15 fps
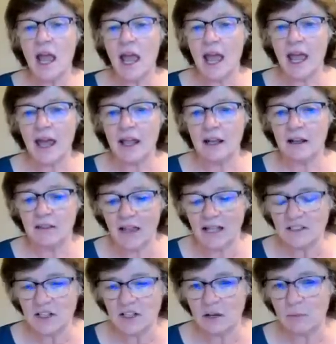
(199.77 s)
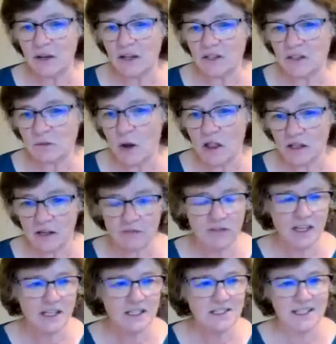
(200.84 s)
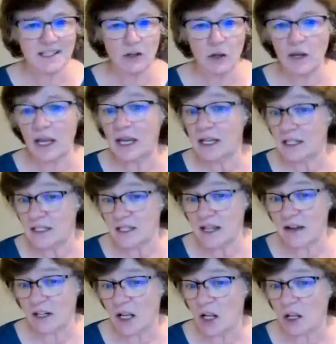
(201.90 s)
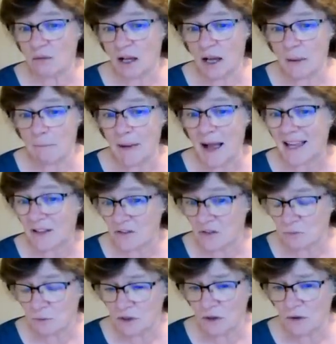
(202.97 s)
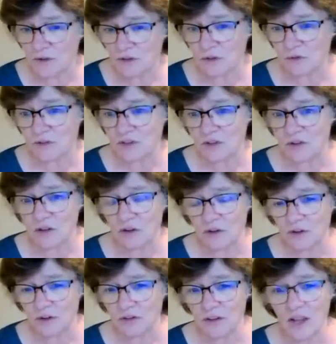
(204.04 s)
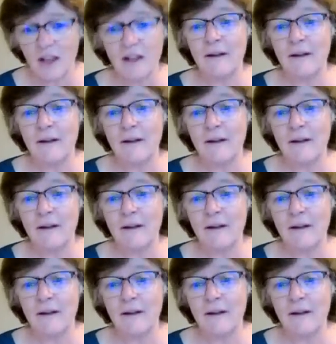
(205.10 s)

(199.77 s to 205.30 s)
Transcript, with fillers: And that's going to be a small enough thing that's located at seven uh, miles below the surface of the earth.